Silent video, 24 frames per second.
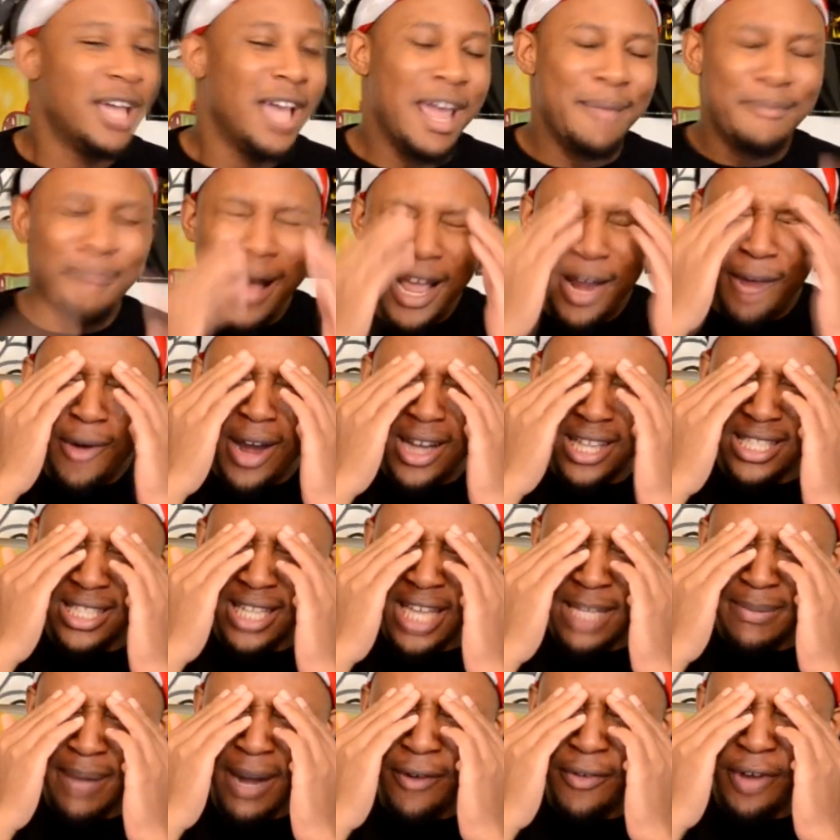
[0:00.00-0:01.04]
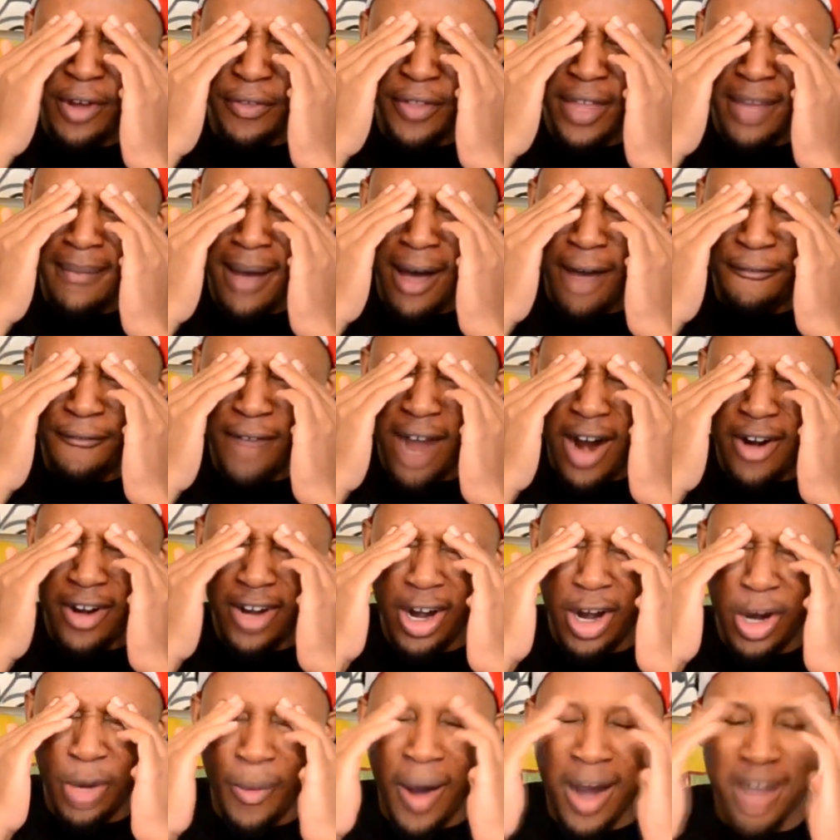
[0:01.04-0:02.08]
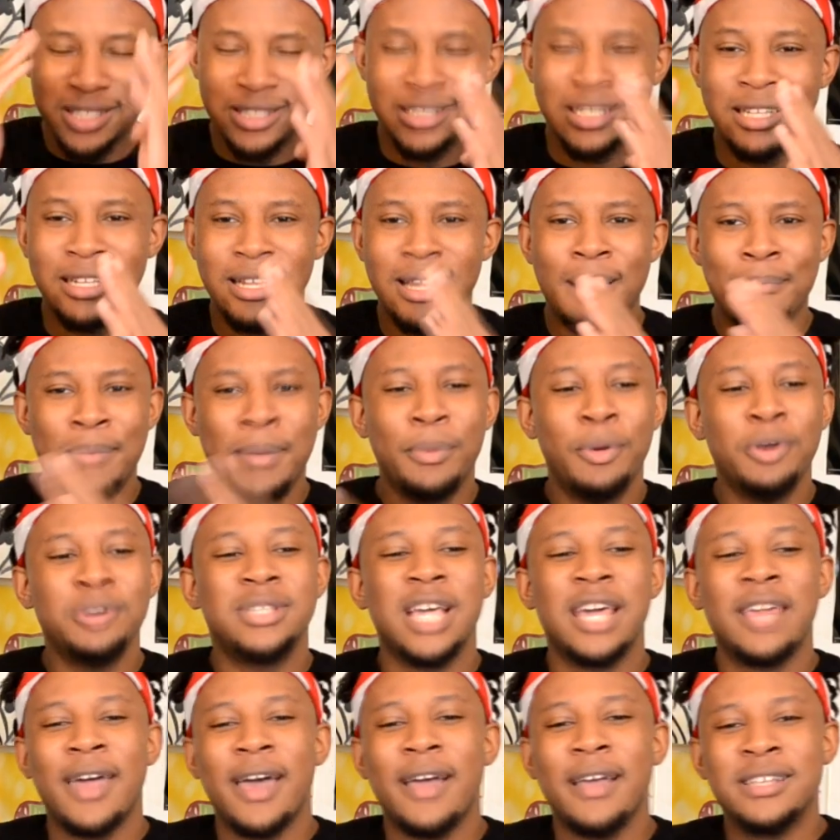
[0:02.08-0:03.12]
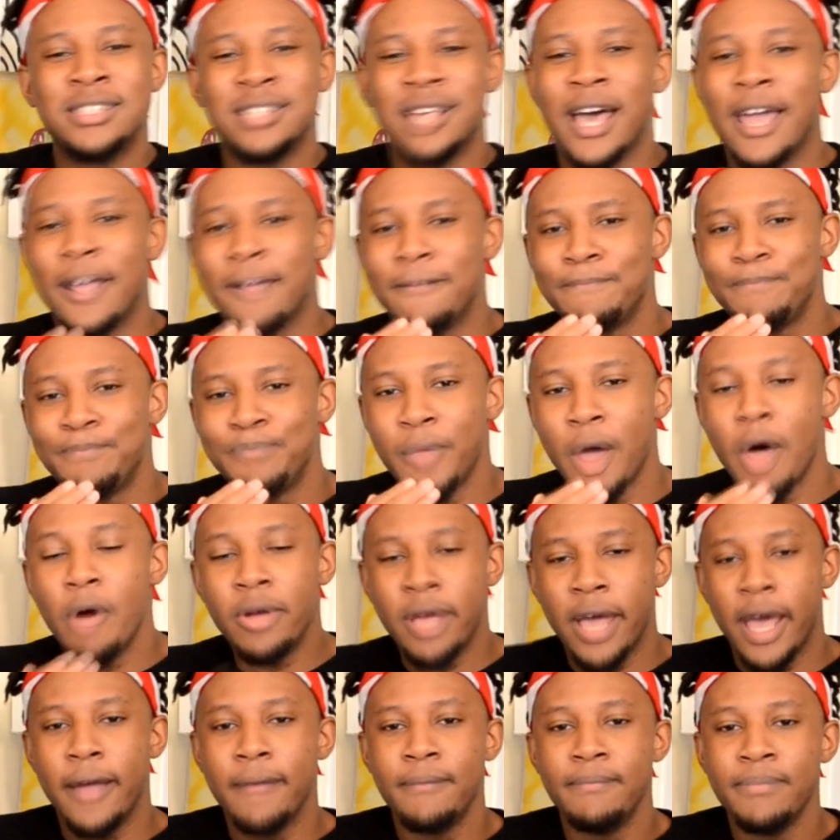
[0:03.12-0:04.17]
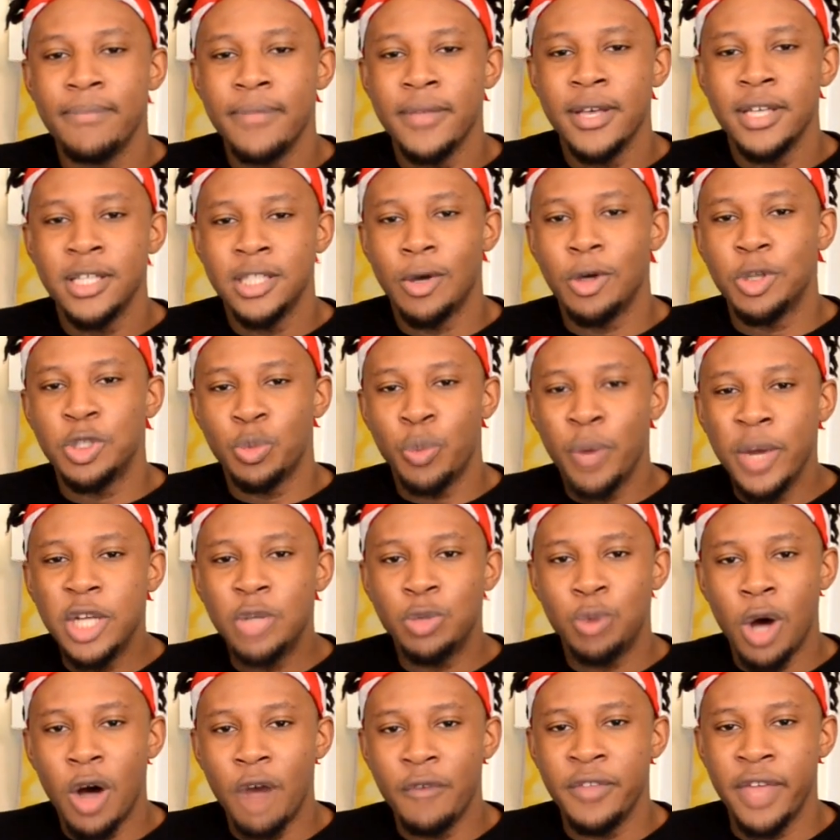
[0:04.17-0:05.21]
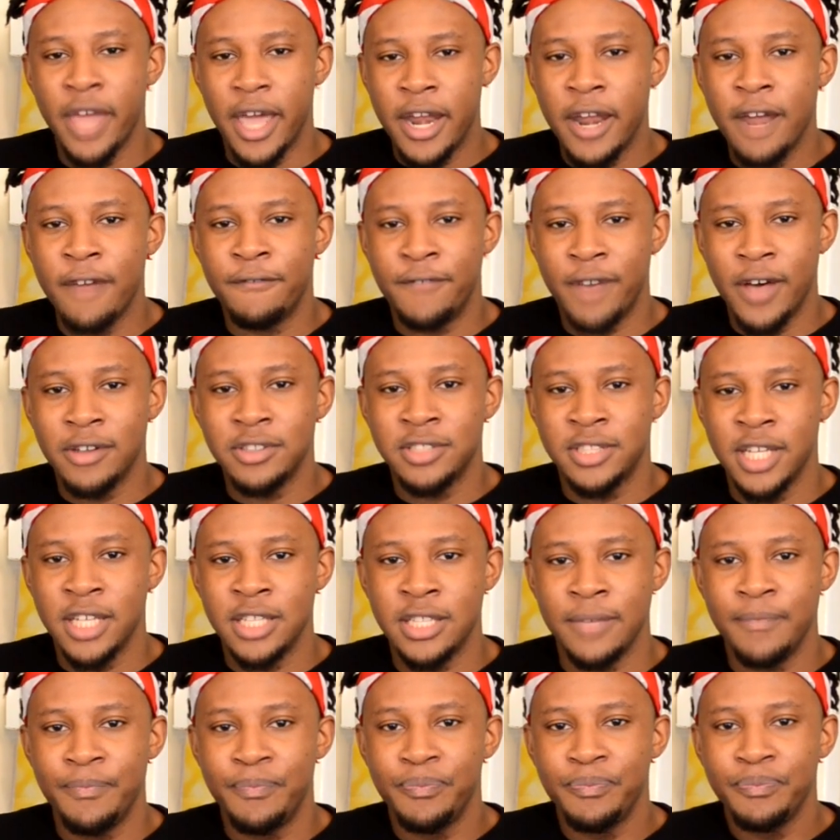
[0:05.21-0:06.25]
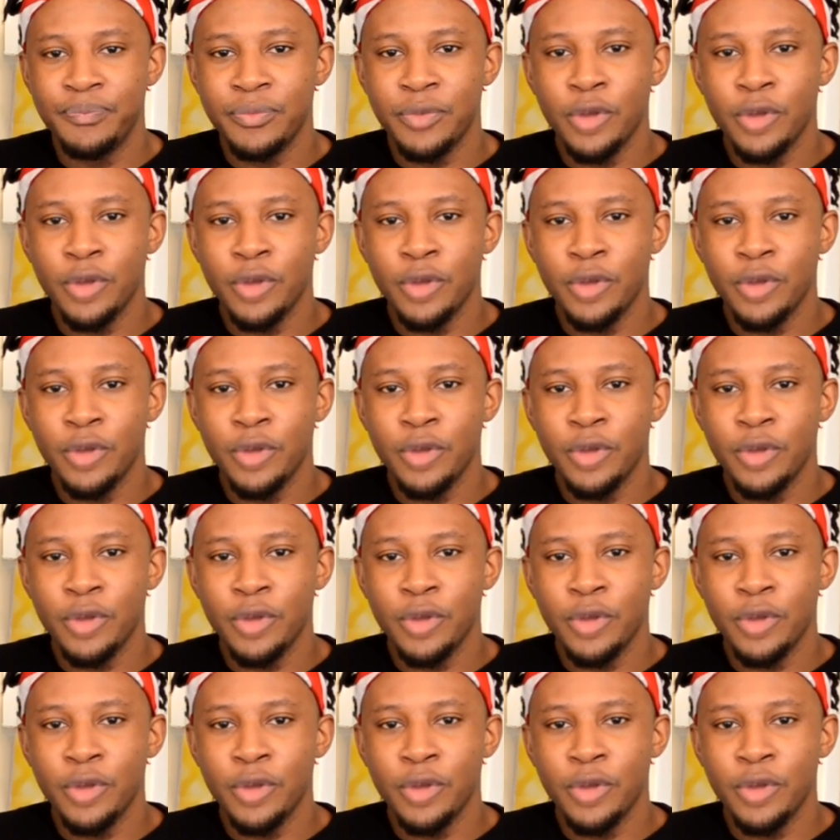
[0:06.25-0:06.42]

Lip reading: And my question is, my real thing about firing Eric Washington, people who say that, it's like, okay, so it's week 12 in the NFL season.